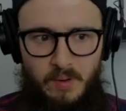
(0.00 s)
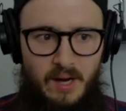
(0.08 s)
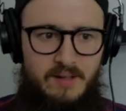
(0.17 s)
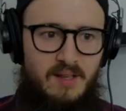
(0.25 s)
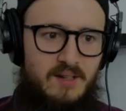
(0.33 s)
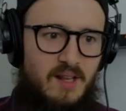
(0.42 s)

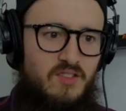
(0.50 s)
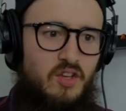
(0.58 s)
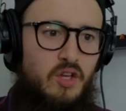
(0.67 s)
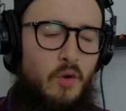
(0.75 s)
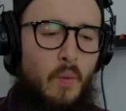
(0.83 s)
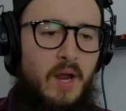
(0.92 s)
I think that's a
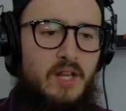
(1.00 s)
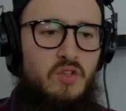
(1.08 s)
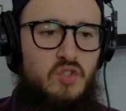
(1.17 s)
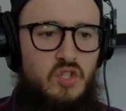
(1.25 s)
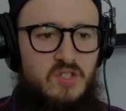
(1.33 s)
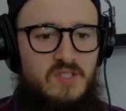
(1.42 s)
good way
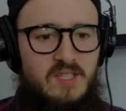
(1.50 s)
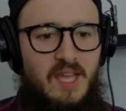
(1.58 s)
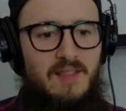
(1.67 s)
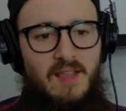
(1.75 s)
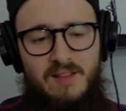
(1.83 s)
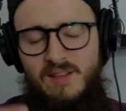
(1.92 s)
to just
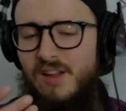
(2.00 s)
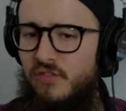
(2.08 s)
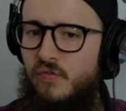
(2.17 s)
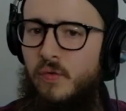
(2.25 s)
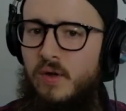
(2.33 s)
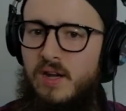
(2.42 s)
get that nice
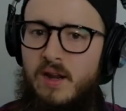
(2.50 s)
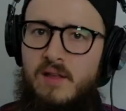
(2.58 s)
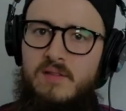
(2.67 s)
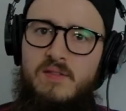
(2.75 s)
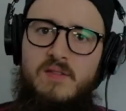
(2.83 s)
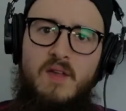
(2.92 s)

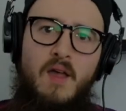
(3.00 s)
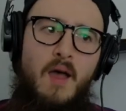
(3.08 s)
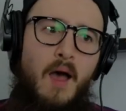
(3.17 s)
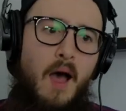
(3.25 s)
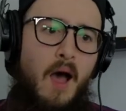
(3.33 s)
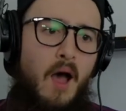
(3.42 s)
fruitiness,
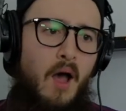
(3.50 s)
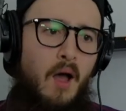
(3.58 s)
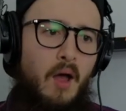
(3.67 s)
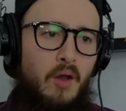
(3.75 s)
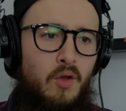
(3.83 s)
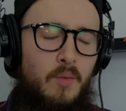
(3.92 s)

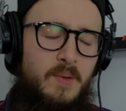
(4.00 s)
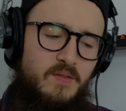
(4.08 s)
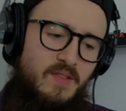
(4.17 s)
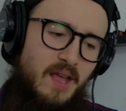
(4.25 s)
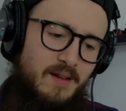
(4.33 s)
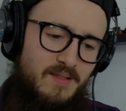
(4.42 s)
a little bit
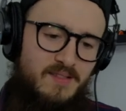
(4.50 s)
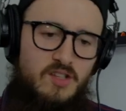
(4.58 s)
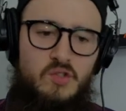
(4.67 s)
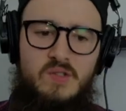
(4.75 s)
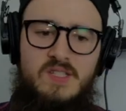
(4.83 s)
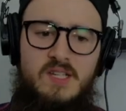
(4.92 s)
of that
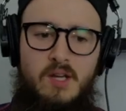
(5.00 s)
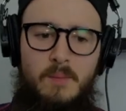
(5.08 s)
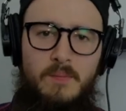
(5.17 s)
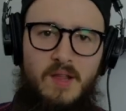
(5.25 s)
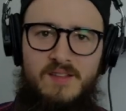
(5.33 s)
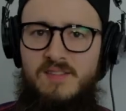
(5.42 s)
citrusy
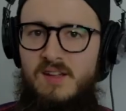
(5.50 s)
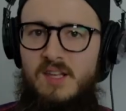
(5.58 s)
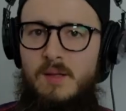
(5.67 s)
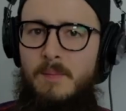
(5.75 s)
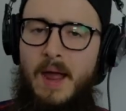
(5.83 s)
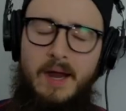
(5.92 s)

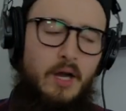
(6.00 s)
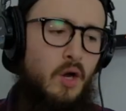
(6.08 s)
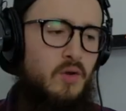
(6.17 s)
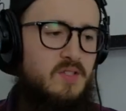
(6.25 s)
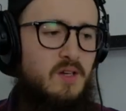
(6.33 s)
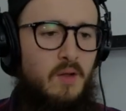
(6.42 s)
complexity,
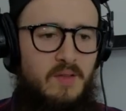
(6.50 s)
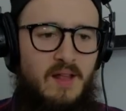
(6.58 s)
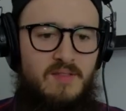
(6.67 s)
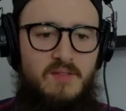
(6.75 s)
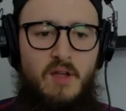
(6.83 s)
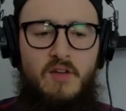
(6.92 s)
mangoes and all
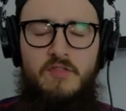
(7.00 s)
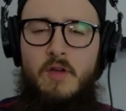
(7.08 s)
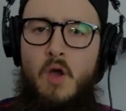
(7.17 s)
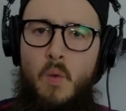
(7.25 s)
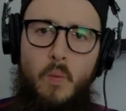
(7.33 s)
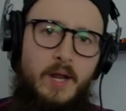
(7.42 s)
that stuff,
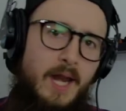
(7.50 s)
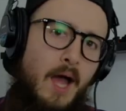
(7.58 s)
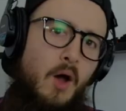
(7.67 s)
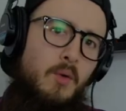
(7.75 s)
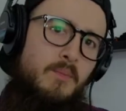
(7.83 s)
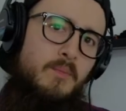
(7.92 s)

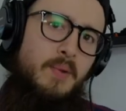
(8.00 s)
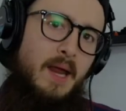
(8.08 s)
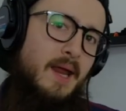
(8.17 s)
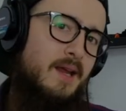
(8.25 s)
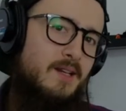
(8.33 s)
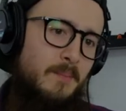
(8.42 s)
without
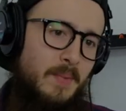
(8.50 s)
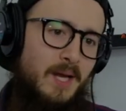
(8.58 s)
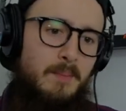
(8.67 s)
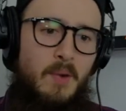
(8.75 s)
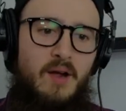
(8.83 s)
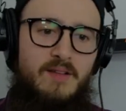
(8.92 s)
paying the
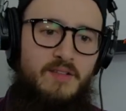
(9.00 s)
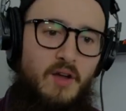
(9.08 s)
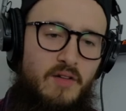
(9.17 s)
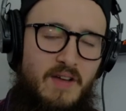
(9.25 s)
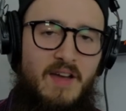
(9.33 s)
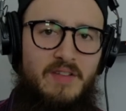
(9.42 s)
big bucks
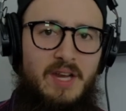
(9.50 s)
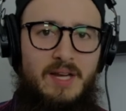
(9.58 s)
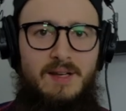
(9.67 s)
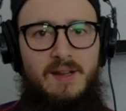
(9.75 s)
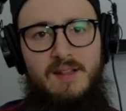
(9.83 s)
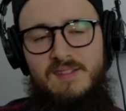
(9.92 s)
of
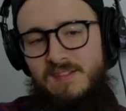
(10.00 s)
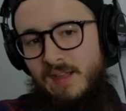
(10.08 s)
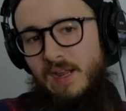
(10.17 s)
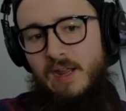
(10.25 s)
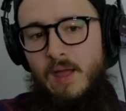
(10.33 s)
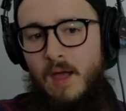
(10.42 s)
having, let's
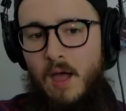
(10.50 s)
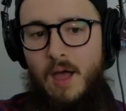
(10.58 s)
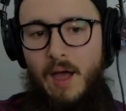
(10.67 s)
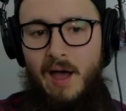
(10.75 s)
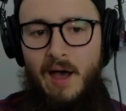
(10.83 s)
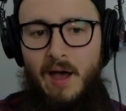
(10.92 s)
say,
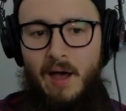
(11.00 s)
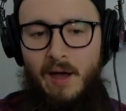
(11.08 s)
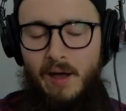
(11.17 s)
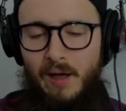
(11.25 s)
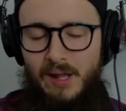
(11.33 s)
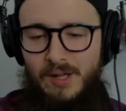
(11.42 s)

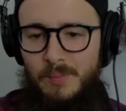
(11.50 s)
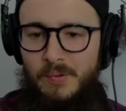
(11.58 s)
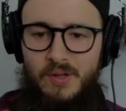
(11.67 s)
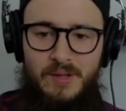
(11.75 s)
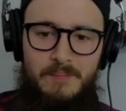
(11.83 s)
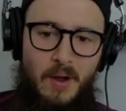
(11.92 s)

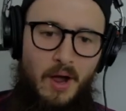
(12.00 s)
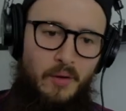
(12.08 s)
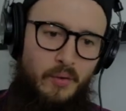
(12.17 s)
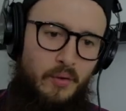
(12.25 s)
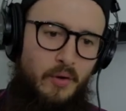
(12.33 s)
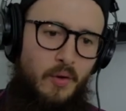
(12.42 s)
lupulin
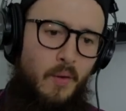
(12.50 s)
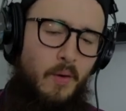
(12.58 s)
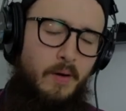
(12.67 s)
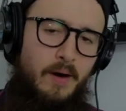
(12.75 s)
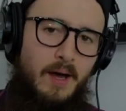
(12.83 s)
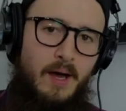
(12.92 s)
powder
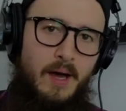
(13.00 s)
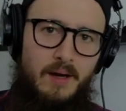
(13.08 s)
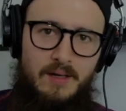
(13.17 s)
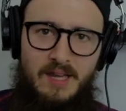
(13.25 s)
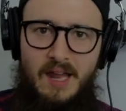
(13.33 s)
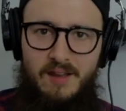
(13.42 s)
or
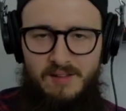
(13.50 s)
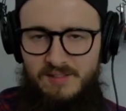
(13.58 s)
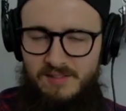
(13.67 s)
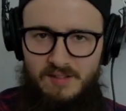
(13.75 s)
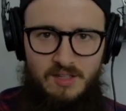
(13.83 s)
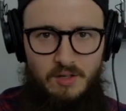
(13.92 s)

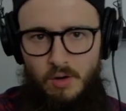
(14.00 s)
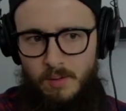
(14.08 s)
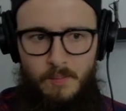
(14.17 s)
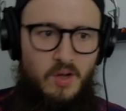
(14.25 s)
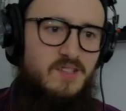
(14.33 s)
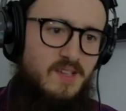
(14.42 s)
Galaxy or
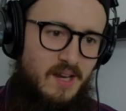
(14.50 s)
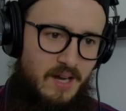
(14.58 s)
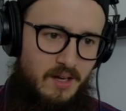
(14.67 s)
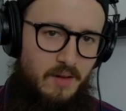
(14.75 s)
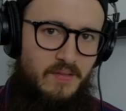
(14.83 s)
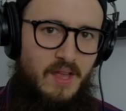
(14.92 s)

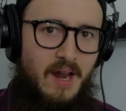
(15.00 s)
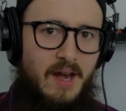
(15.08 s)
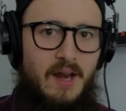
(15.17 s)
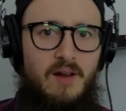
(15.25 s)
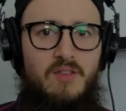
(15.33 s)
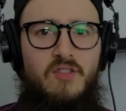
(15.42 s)
Mosaic on that
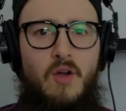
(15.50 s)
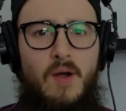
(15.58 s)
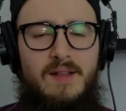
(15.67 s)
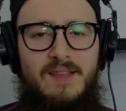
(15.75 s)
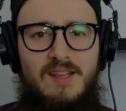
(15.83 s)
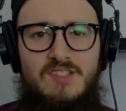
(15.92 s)
end. So
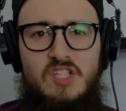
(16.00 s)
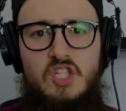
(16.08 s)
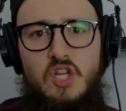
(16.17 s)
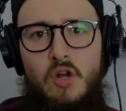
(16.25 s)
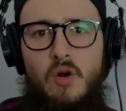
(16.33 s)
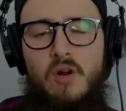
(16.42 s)
I think it's a
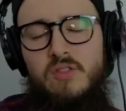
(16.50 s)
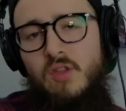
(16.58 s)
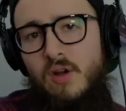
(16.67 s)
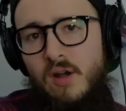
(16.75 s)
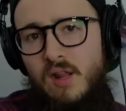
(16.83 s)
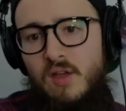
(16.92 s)
good
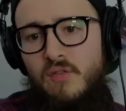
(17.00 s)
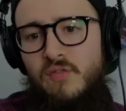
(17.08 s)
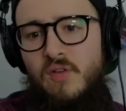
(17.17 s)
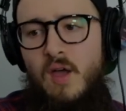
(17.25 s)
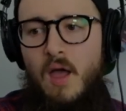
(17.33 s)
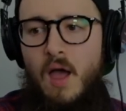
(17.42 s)
alternative
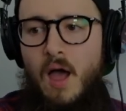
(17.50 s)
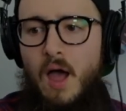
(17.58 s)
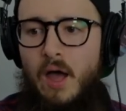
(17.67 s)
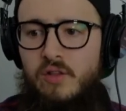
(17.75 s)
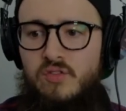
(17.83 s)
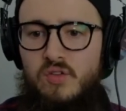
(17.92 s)

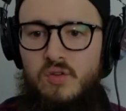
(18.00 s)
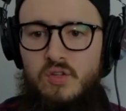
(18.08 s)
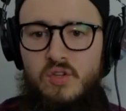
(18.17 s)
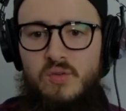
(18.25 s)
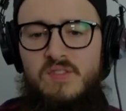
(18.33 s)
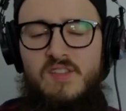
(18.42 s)
to
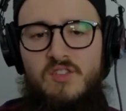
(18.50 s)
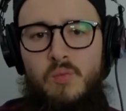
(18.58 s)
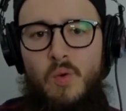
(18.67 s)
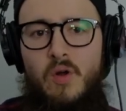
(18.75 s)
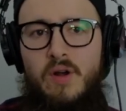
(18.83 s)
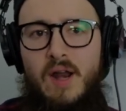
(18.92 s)
use this
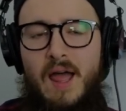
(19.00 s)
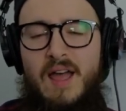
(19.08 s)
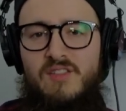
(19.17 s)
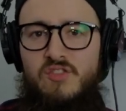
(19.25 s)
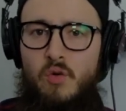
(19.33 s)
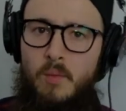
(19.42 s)
one
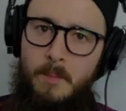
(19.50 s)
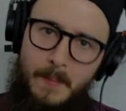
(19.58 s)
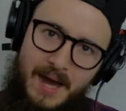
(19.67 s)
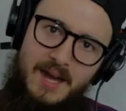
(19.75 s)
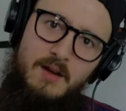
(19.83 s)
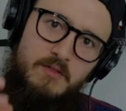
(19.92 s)
as your
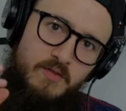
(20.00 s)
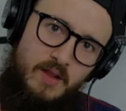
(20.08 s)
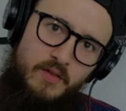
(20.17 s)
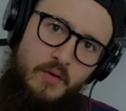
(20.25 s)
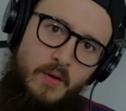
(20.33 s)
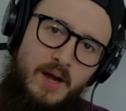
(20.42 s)
main
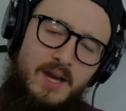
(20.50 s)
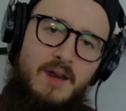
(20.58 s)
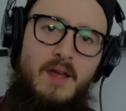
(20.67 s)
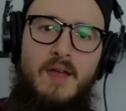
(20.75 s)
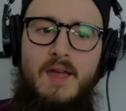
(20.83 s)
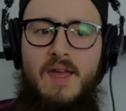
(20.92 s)

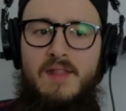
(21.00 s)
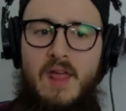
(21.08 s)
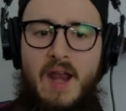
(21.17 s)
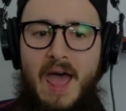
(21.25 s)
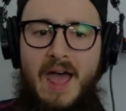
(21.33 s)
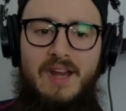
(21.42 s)
flavoring and
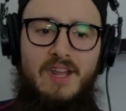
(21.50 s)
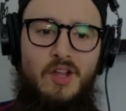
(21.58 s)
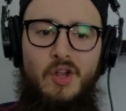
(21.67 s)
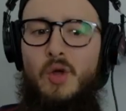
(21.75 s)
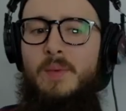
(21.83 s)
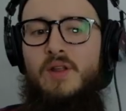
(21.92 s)
then adding a
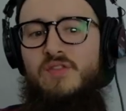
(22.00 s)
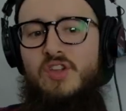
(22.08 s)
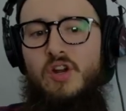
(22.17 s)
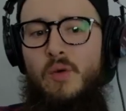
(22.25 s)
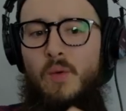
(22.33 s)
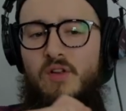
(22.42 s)
little bit of
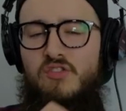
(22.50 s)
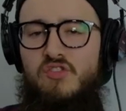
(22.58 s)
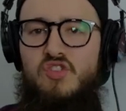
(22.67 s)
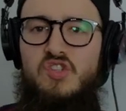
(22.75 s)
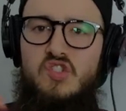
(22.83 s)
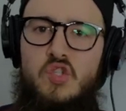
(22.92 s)
the other ones
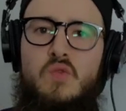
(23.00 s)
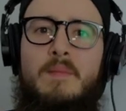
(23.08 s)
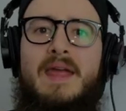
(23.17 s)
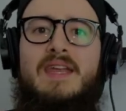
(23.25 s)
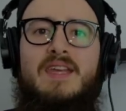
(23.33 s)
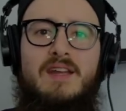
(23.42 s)
just to
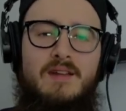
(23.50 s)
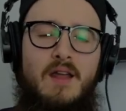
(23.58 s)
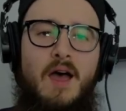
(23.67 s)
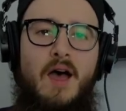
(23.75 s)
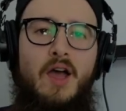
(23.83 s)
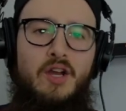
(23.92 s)
make it
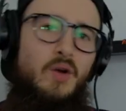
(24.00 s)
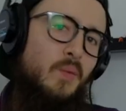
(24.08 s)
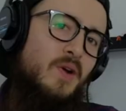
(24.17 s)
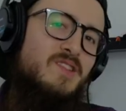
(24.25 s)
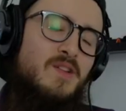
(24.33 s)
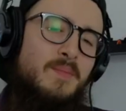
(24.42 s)
a good
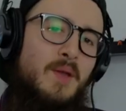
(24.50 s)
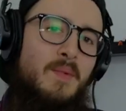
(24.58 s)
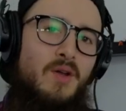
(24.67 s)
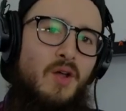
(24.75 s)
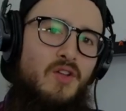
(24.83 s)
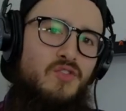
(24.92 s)
recipe
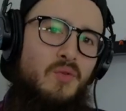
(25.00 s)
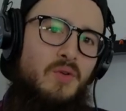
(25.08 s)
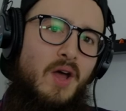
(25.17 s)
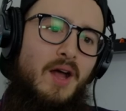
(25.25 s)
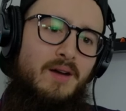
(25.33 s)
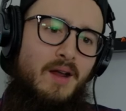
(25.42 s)
but also
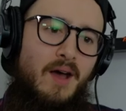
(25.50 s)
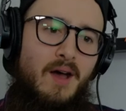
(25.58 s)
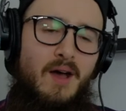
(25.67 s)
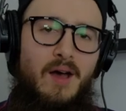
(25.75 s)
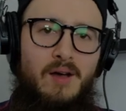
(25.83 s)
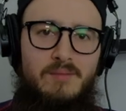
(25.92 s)

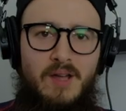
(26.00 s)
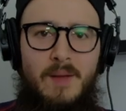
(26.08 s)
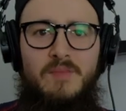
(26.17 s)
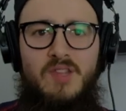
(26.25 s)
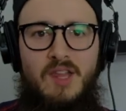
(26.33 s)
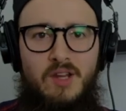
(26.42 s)
not
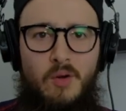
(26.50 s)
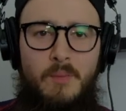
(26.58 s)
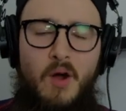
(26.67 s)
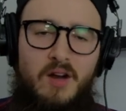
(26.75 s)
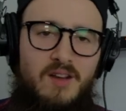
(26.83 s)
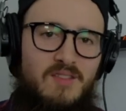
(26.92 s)
emptying your
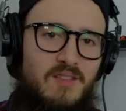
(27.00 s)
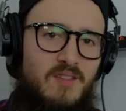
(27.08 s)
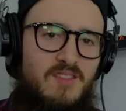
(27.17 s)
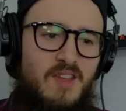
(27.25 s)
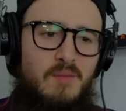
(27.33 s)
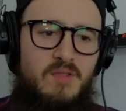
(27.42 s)
pockets at the same